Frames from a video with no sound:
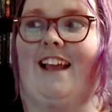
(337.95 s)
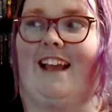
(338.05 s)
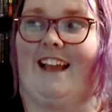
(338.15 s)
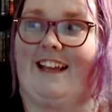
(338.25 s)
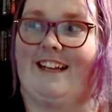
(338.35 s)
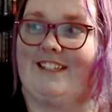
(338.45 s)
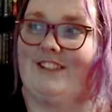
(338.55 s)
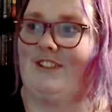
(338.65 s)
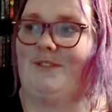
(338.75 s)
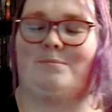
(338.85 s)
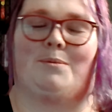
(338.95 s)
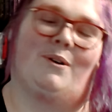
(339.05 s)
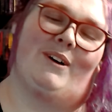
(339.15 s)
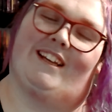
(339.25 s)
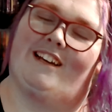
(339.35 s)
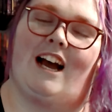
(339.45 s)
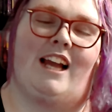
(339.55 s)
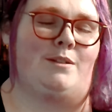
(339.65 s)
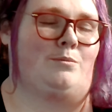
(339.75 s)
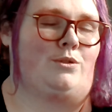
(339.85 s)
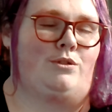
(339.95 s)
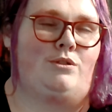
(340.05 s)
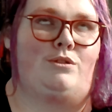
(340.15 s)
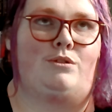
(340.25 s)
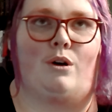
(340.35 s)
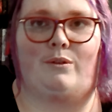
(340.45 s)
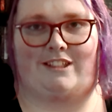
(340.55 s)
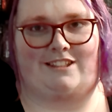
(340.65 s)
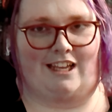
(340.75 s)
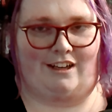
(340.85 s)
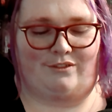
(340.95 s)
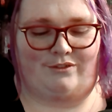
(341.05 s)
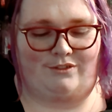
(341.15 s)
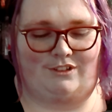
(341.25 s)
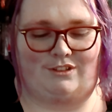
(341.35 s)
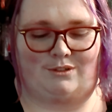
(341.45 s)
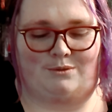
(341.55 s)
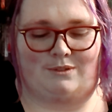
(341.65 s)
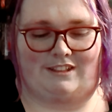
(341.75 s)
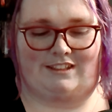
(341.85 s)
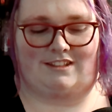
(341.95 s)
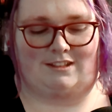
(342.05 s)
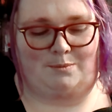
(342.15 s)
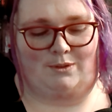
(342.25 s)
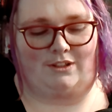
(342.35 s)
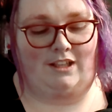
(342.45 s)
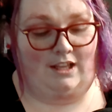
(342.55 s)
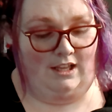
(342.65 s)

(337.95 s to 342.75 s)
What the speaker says: And boy, I am so excited to release this book